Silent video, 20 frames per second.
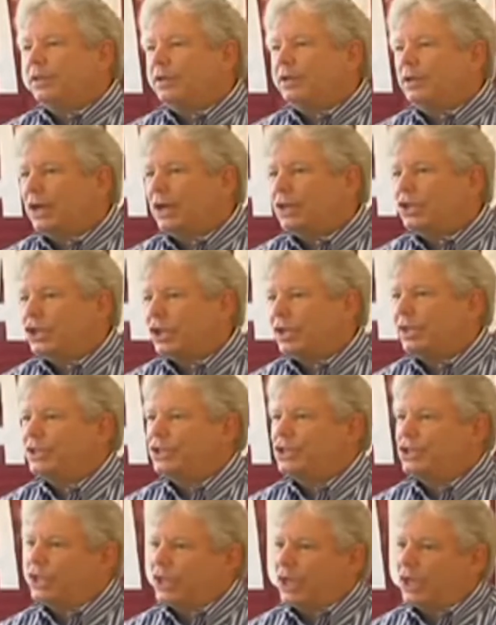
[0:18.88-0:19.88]
Nudging is
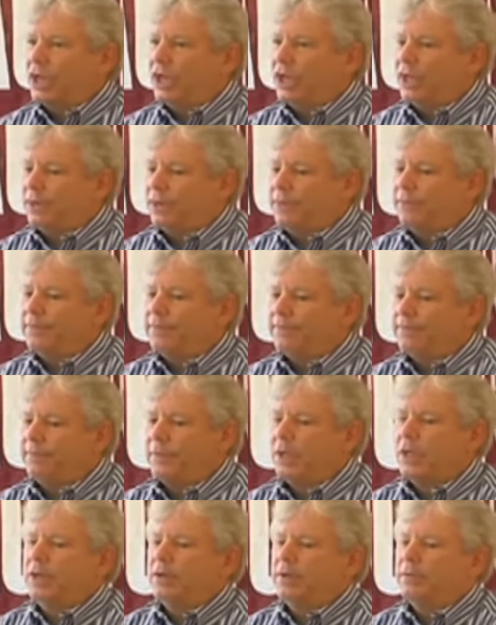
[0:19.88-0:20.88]
done
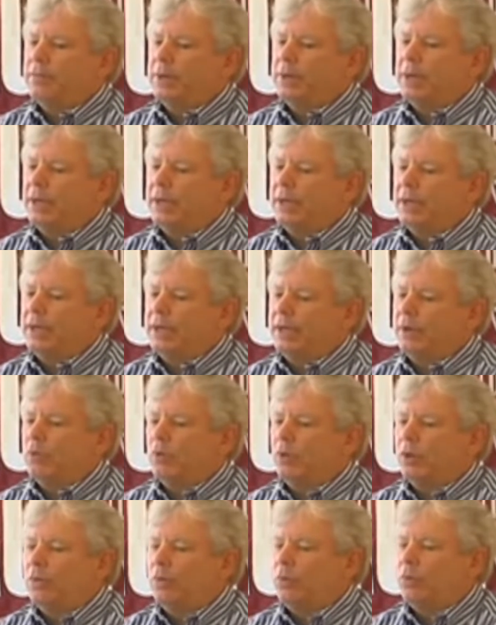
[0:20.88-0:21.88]
by
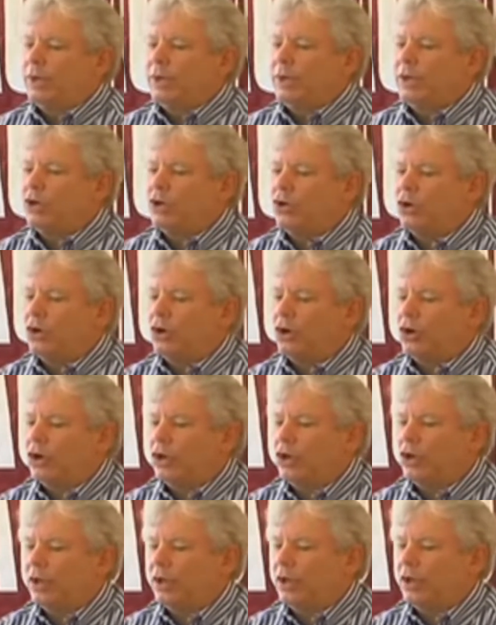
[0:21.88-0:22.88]
what we
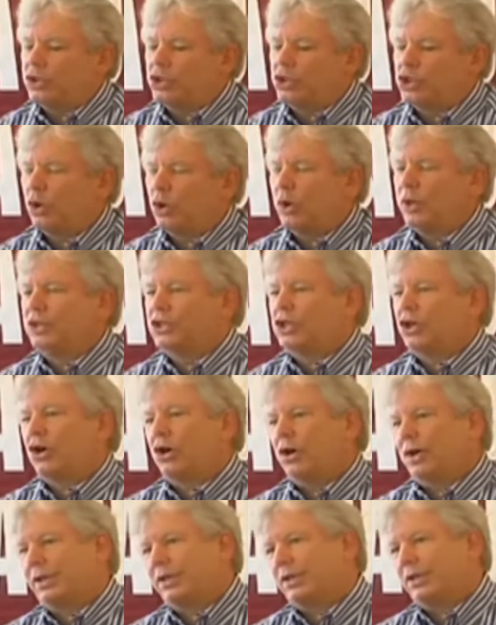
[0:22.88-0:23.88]
call a choice
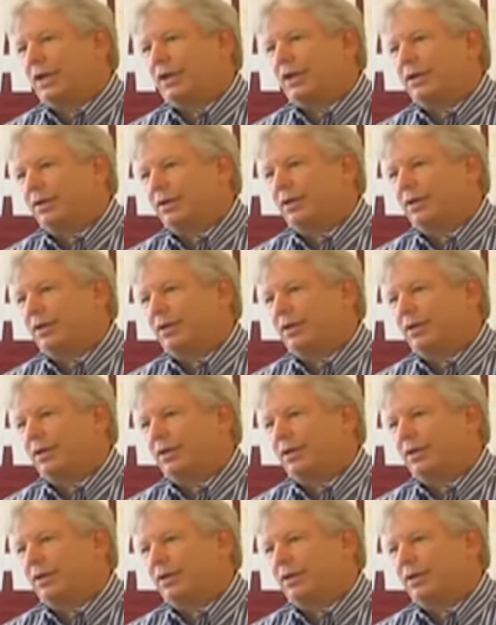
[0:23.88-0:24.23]
architect,